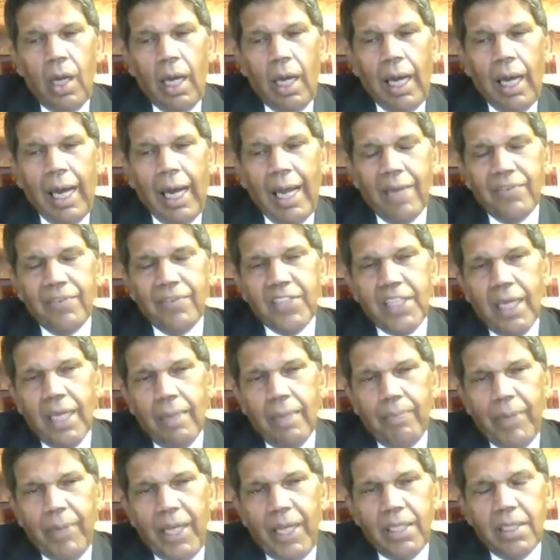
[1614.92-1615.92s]
I've
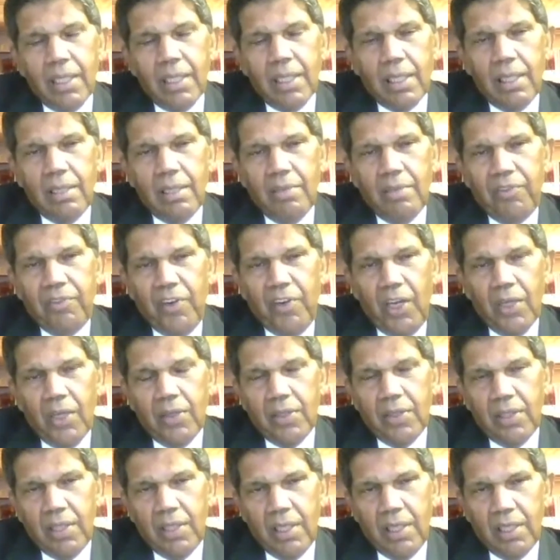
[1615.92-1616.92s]
said basically the
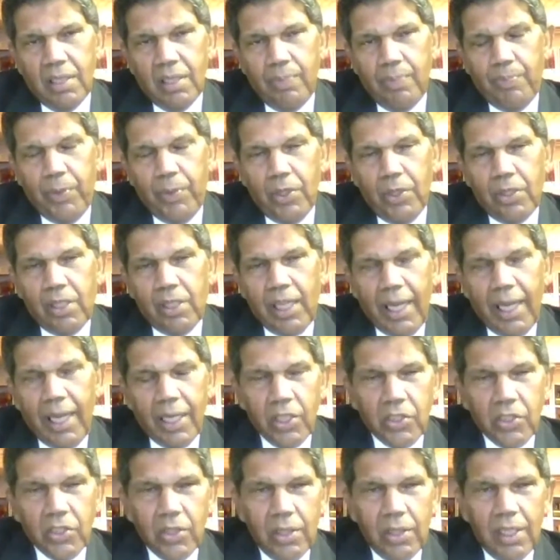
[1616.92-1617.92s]
following things.
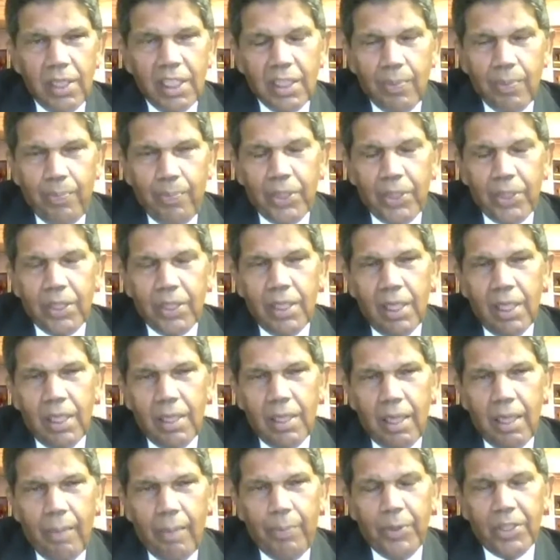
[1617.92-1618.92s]
Protection is
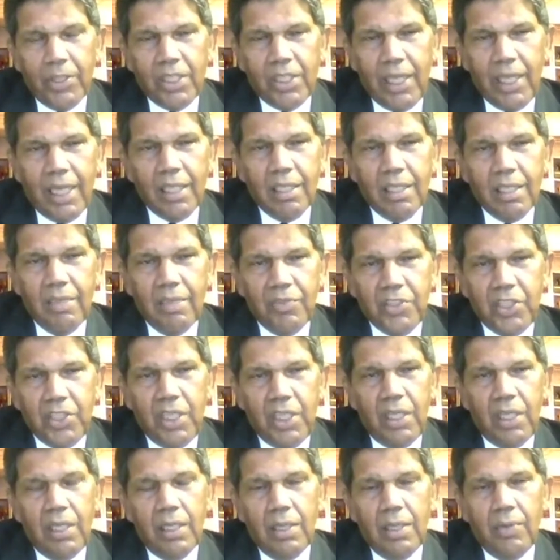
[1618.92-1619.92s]
putting a protective
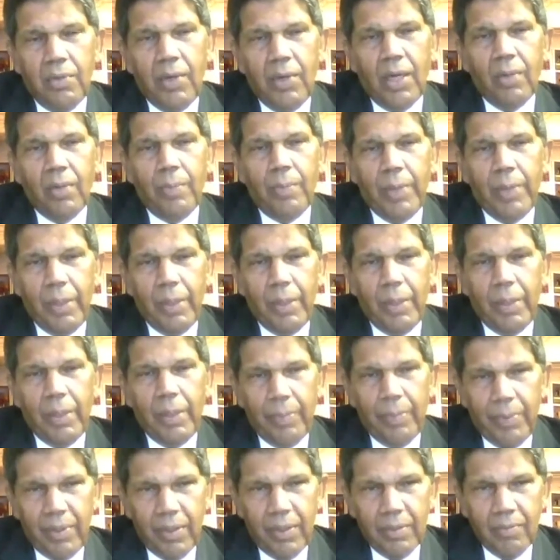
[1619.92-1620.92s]
shield around
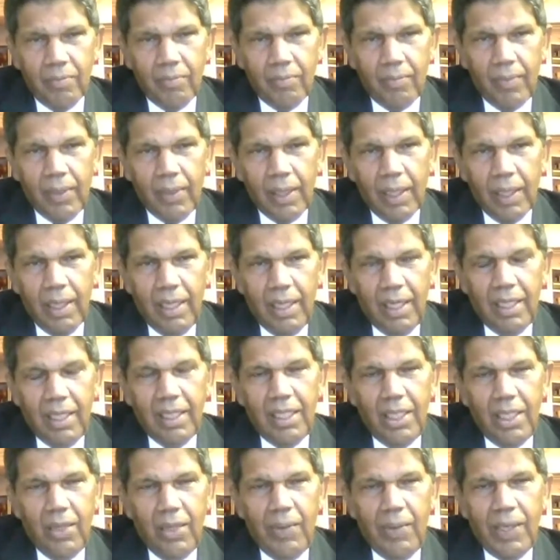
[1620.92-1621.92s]
people.
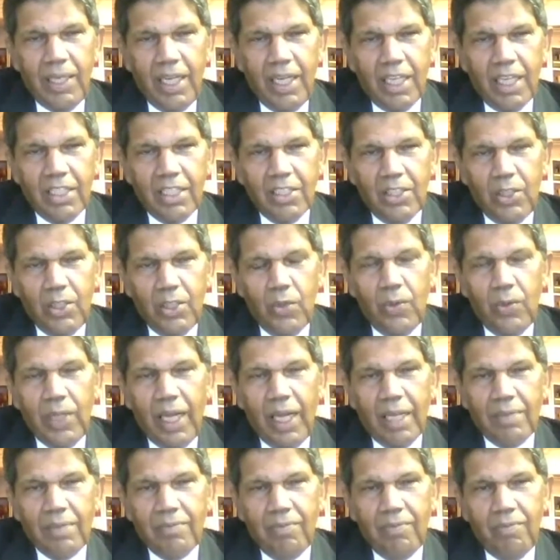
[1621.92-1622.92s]
The UN doesn't do
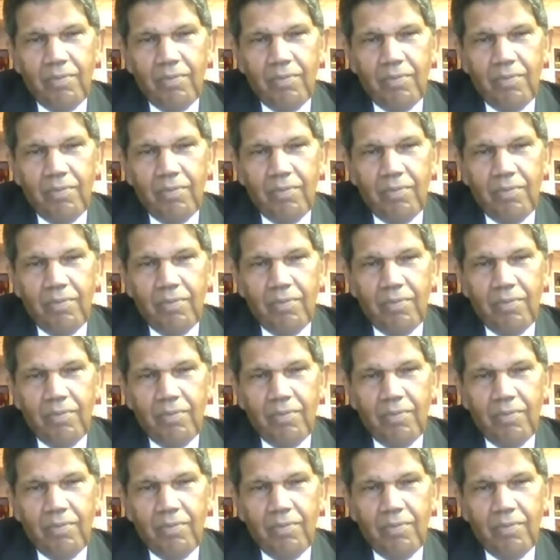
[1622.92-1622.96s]
that